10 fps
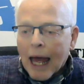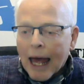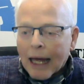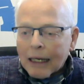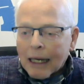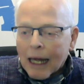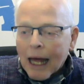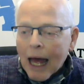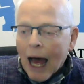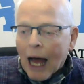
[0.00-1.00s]

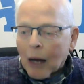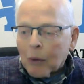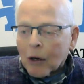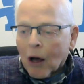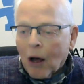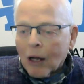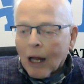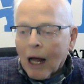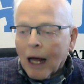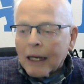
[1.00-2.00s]
and I will call
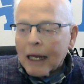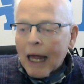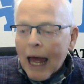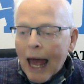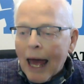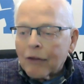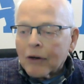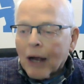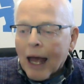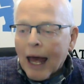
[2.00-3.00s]
on
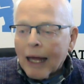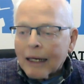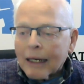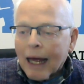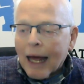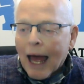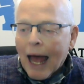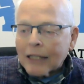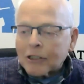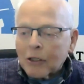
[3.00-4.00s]
Heather and
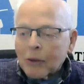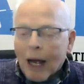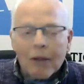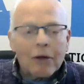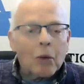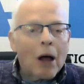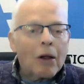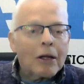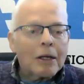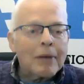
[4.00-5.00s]
ask you, Heather,
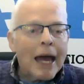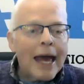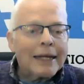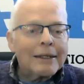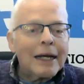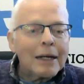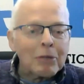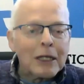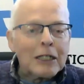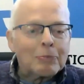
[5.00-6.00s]
welcome, and
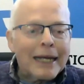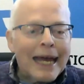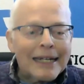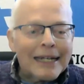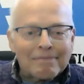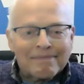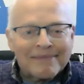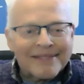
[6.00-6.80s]
please begin.